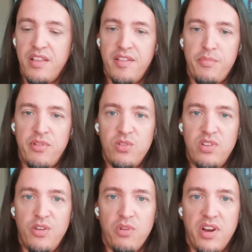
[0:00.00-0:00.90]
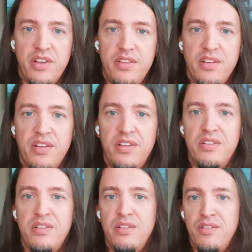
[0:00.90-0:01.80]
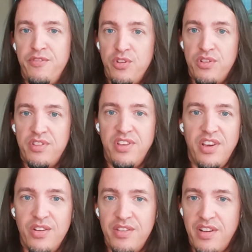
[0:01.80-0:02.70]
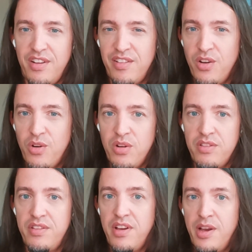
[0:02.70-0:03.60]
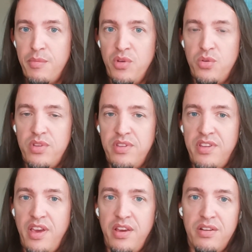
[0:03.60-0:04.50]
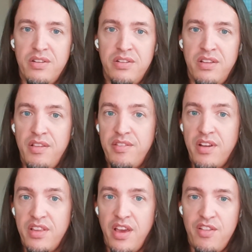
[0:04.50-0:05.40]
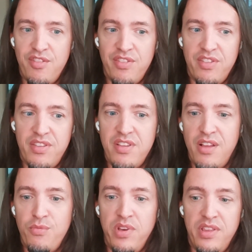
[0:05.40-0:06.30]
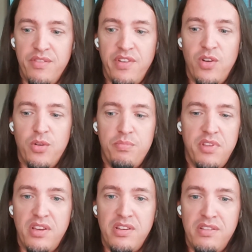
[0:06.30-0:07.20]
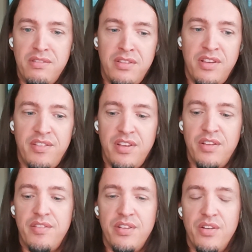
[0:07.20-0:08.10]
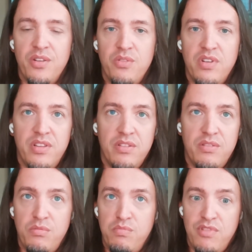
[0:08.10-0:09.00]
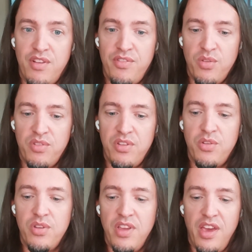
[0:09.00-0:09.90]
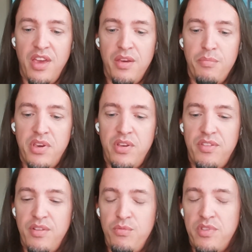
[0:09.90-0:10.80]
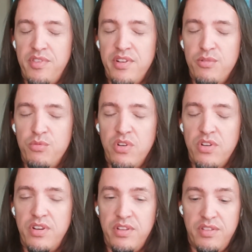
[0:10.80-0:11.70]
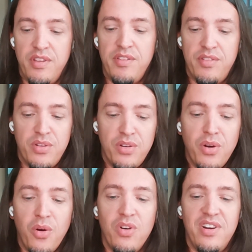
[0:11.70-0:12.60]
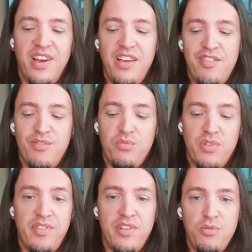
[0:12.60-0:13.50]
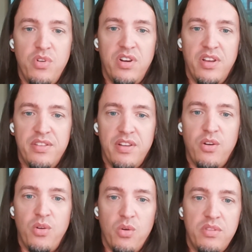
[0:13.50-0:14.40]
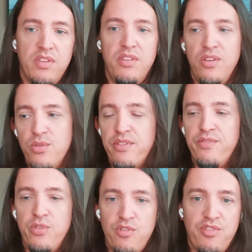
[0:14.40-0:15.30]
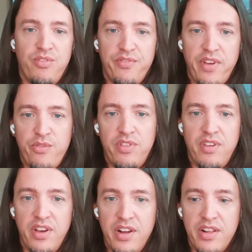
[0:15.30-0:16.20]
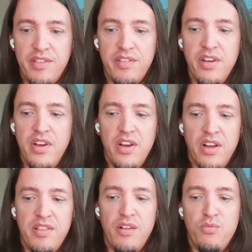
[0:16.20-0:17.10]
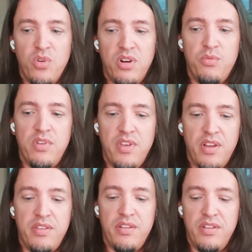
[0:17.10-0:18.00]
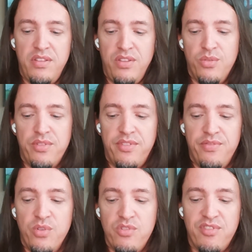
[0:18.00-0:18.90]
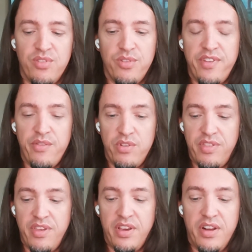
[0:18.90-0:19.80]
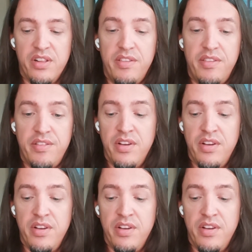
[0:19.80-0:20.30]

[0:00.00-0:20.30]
that's absolutely right. The first years, actually all the time, you could take an Instana agent that we developed 6 years ago and just use it today because it would still work. This core agent would still work, and download the newest versions of everything else and then work with that newest version of everything else.